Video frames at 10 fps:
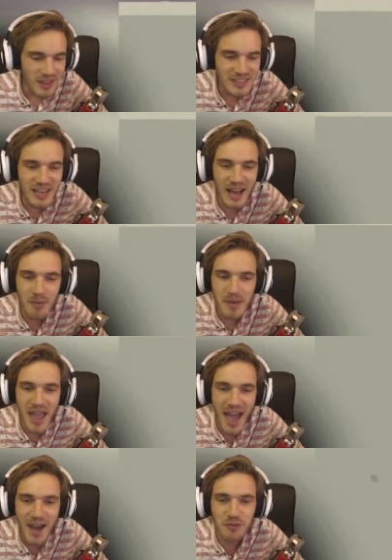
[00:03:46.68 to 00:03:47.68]
do they tell
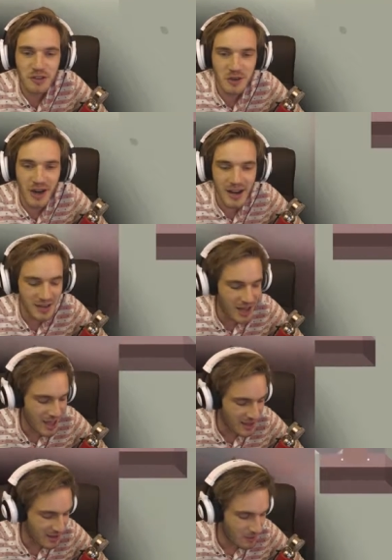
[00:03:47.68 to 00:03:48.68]
me after I
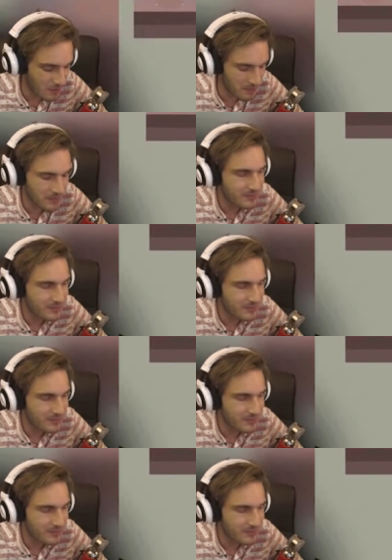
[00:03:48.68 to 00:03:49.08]
die? Oh,